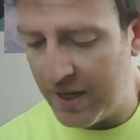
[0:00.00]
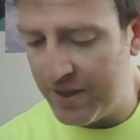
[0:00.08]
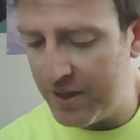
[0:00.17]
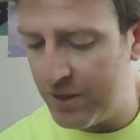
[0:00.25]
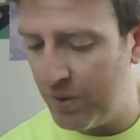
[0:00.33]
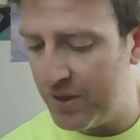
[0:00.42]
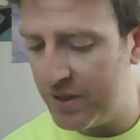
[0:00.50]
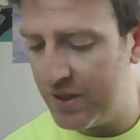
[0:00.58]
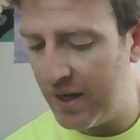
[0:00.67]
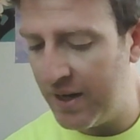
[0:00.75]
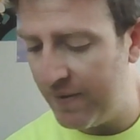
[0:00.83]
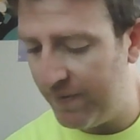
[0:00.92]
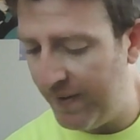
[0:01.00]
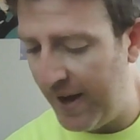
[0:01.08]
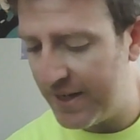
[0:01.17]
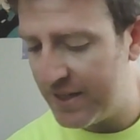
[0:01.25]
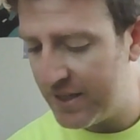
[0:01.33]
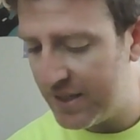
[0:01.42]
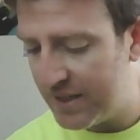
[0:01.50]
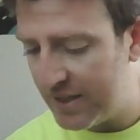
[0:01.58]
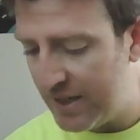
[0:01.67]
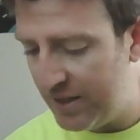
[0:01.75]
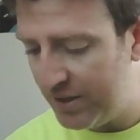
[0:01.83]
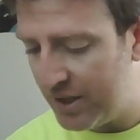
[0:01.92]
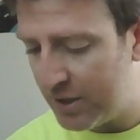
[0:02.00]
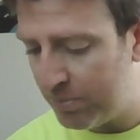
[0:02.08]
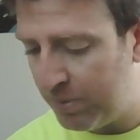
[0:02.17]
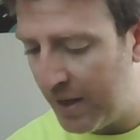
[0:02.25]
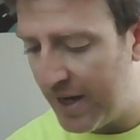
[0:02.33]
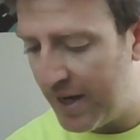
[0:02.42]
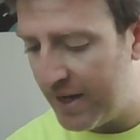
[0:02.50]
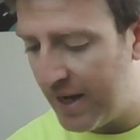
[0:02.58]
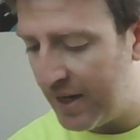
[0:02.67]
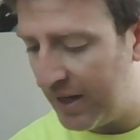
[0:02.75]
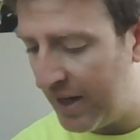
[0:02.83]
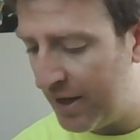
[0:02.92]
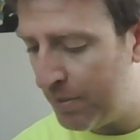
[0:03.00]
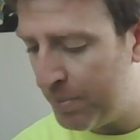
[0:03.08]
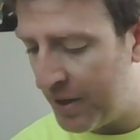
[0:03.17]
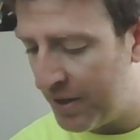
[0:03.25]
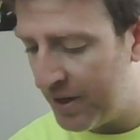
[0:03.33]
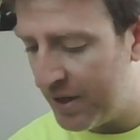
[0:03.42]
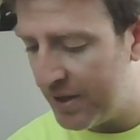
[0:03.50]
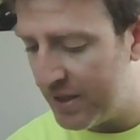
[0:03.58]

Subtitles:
and this was in fact still displayed at a later period